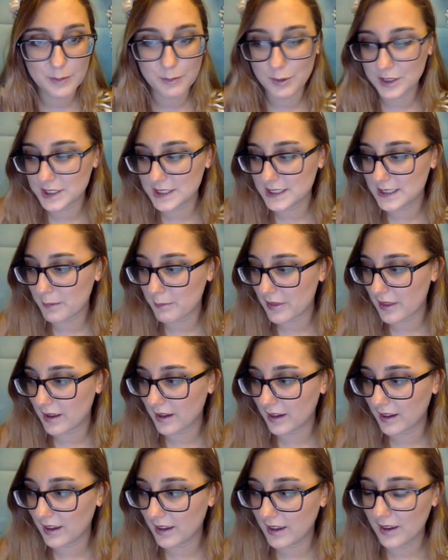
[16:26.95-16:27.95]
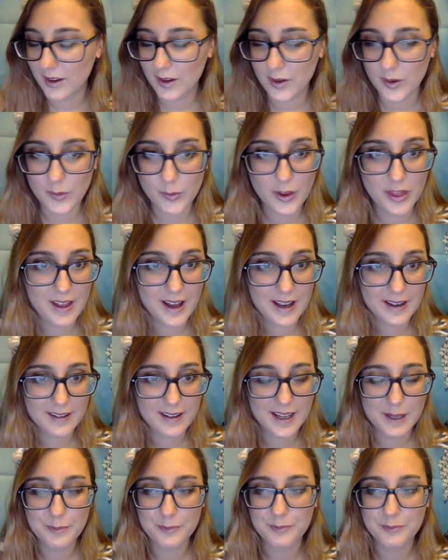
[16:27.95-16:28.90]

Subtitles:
or something with that name,